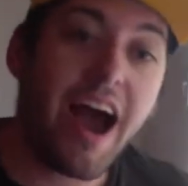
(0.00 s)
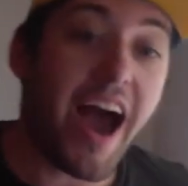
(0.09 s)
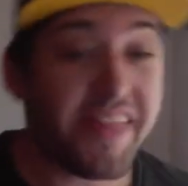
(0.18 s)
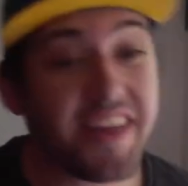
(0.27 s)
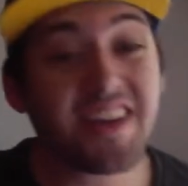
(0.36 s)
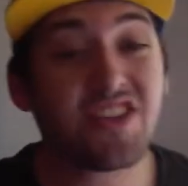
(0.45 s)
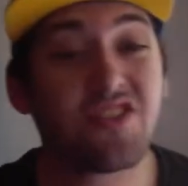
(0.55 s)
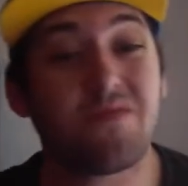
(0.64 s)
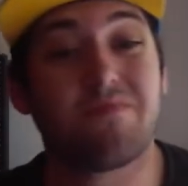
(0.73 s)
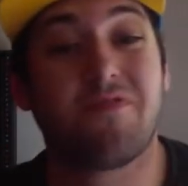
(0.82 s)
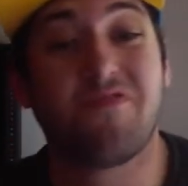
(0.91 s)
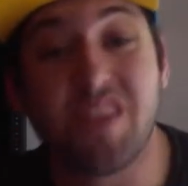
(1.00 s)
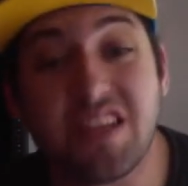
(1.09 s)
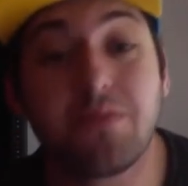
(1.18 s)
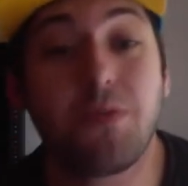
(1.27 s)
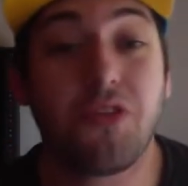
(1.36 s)
I think it's a
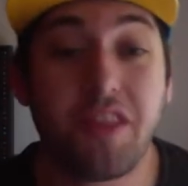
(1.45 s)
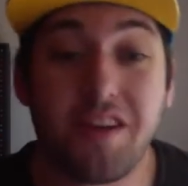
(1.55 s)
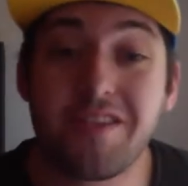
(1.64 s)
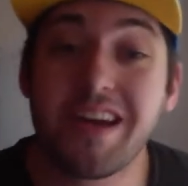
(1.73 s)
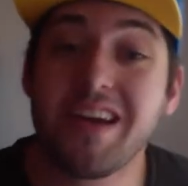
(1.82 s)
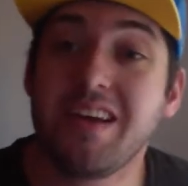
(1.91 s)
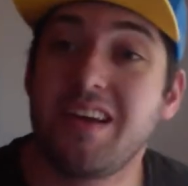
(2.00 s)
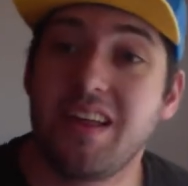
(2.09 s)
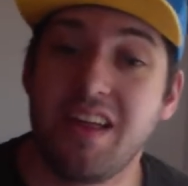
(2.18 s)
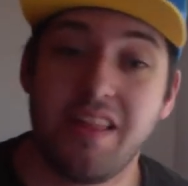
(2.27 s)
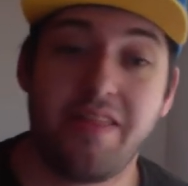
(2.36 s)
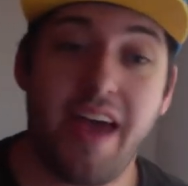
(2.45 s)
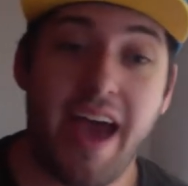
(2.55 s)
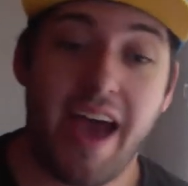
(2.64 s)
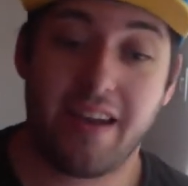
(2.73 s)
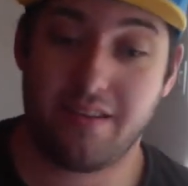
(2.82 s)
feasible theory
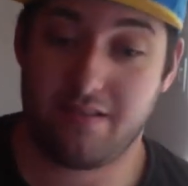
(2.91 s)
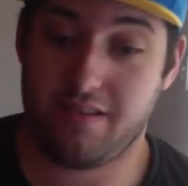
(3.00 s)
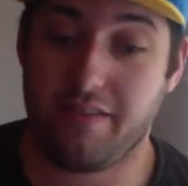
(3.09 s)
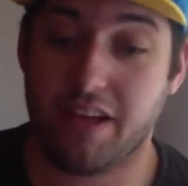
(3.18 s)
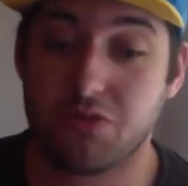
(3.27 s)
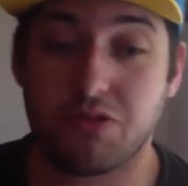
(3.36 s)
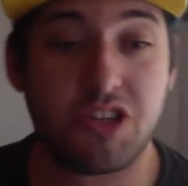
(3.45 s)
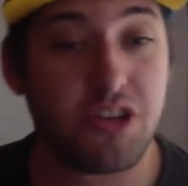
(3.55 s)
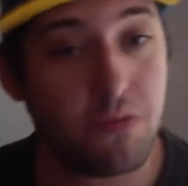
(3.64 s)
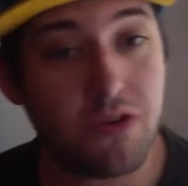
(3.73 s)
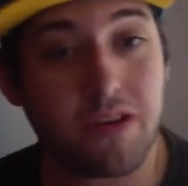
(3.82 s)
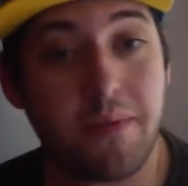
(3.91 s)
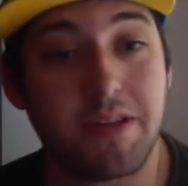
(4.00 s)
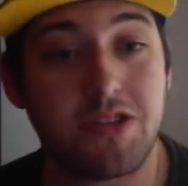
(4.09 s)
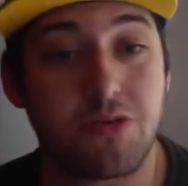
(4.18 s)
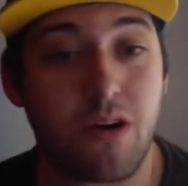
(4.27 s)
that eventually she will
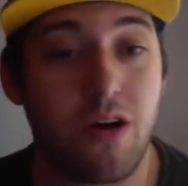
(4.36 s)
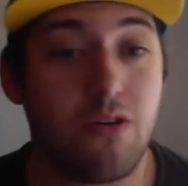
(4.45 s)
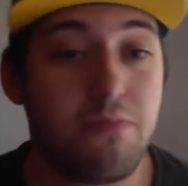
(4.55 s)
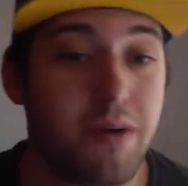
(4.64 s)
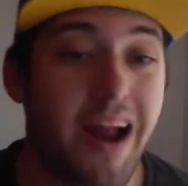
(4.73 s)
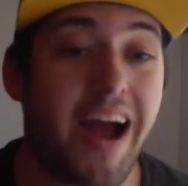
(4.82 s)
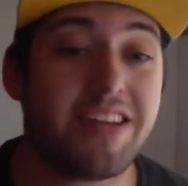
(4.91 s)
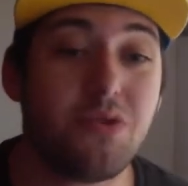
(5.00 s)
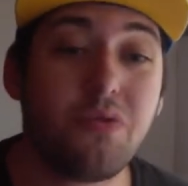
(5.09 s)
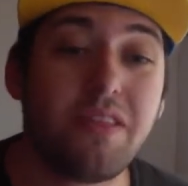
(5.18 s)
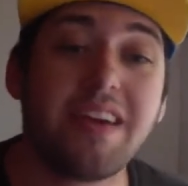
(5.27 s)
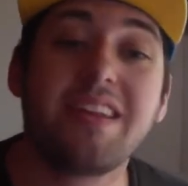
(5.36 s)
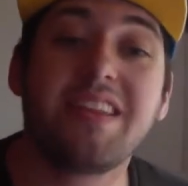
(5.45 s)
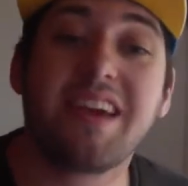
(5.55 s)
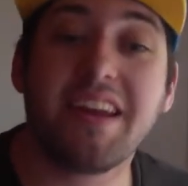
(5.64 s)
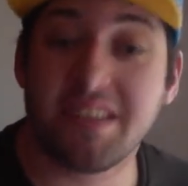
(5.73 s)
come into her own, but I do think
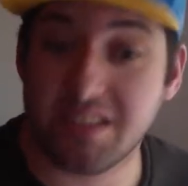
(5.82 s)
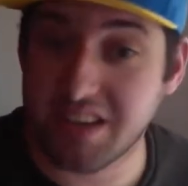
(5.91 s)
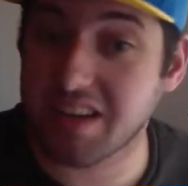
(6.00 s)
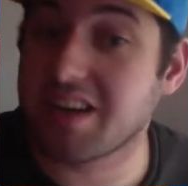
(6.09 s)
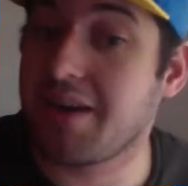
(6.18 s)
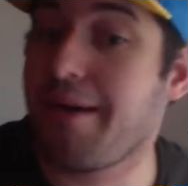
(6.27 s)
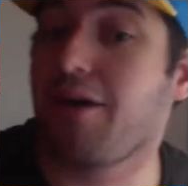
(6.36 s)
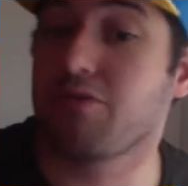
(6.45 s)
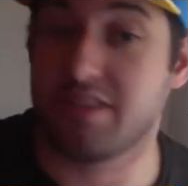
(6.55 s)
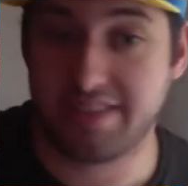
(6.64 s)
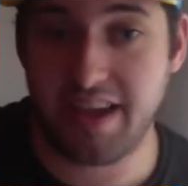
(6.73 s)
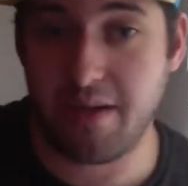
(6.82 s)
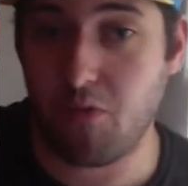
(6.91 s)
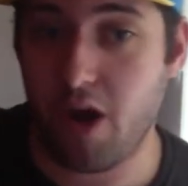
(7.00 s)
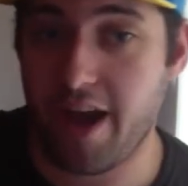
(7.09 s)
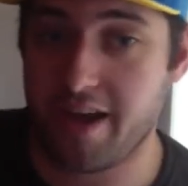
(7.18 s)
in the end it's going to come out the
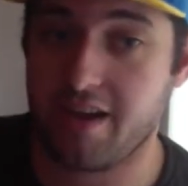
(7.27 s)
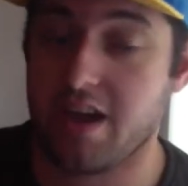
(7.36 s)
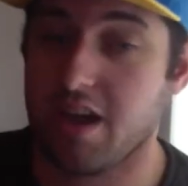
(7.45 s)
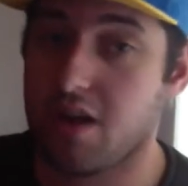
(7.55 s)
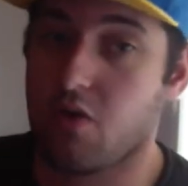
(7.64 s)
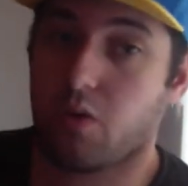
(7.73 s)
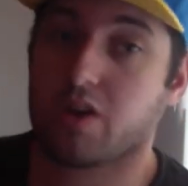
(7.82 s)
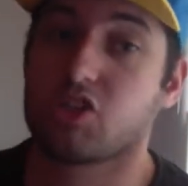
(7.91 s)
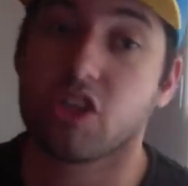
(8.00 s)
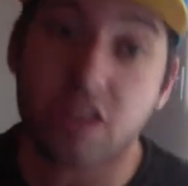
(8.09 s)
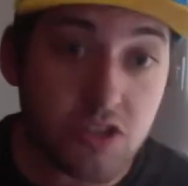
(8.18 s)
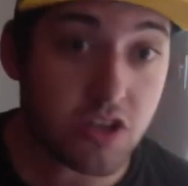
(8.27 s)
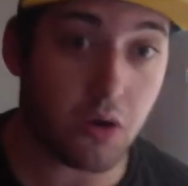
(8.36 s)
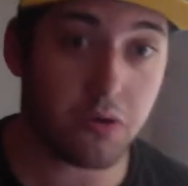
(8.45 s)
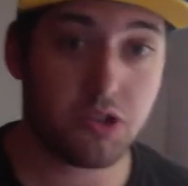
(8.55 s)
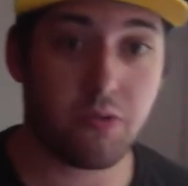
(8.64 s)
same way, where she is
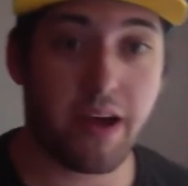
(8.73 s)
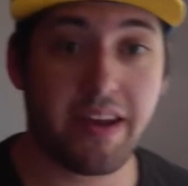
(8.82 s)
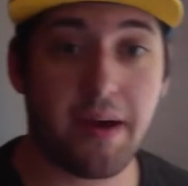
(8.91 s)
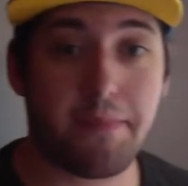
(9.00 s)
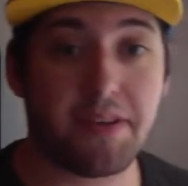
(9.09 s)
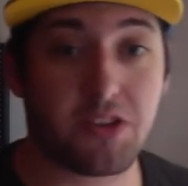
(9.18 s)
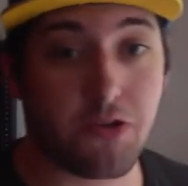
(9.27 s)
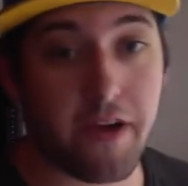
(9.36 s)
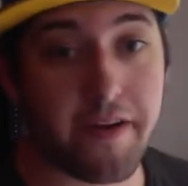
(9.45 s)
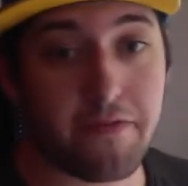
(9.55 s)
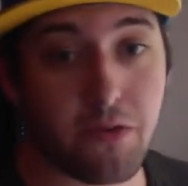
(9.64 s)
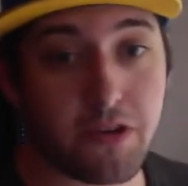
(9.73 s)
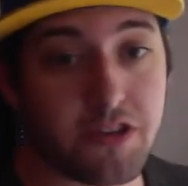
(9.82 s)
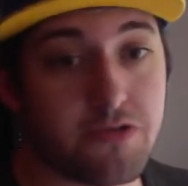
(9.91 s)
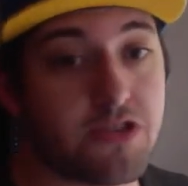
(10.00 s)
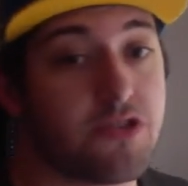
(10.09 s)
going to end up as a Grey
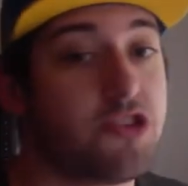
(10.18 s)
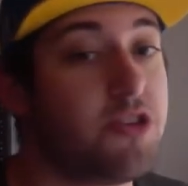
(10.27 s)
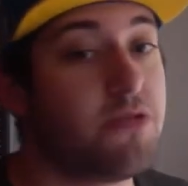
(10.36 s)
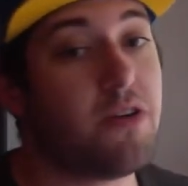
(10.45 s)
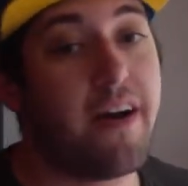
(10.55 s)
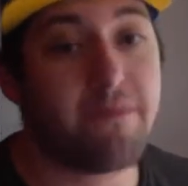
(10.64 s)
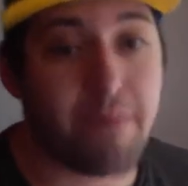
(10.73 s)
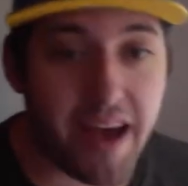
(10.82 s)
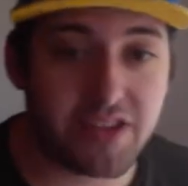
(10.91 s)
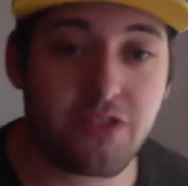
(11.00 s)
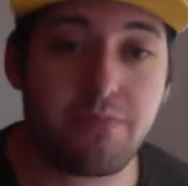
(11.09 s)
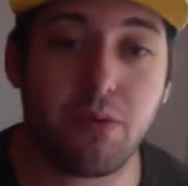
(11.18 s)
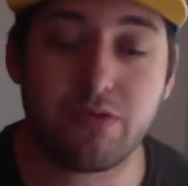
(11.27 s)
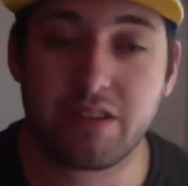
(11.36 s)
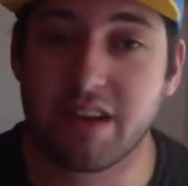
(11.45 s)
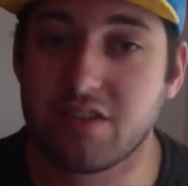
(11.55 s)
Force user. She will have mastered
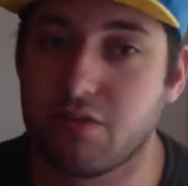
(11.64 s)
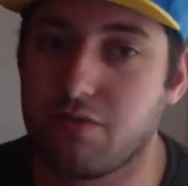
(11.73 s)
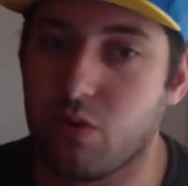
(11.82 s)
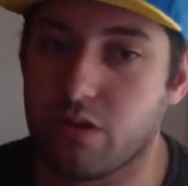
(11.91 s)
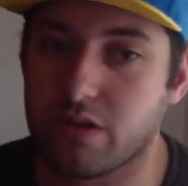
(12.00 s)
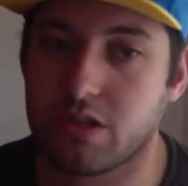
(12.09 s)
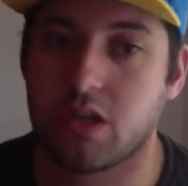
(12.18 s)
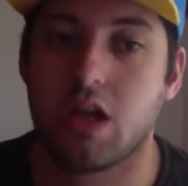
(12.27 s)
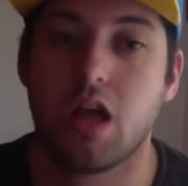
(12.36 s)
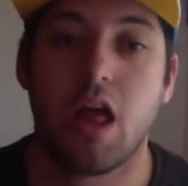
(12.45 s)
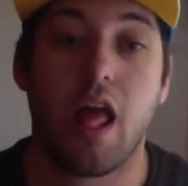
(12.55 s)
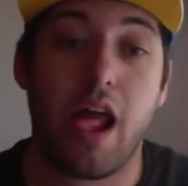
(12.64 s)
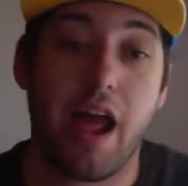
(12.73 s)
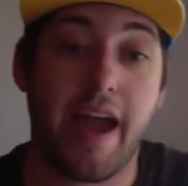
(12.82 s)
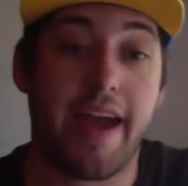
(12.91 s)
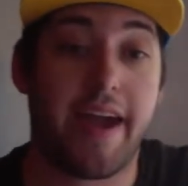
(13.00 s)
both sides of the Force,
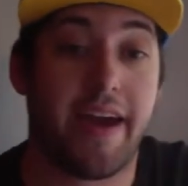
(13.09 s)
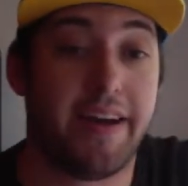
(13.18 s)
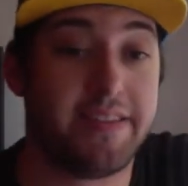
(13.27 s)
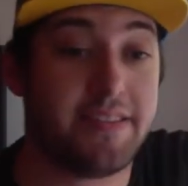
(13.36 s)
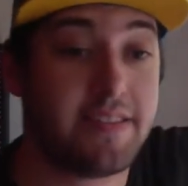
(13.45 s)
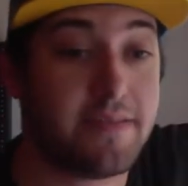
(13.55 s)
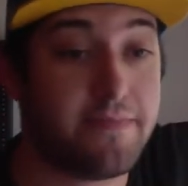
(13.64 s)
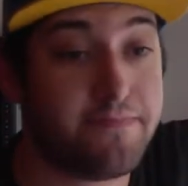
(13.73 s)
and